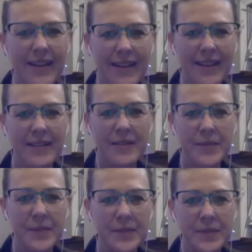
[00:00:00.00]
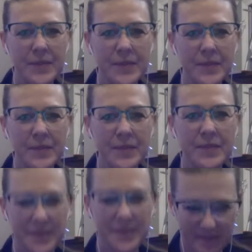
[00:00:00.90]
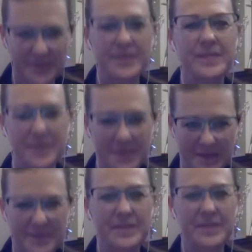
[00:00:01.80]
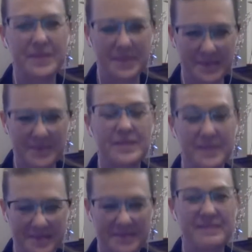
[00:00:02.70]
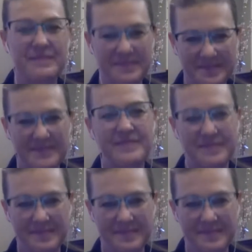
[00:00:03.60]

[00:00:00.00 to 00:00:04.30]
that's legato, check you play that legato, you know.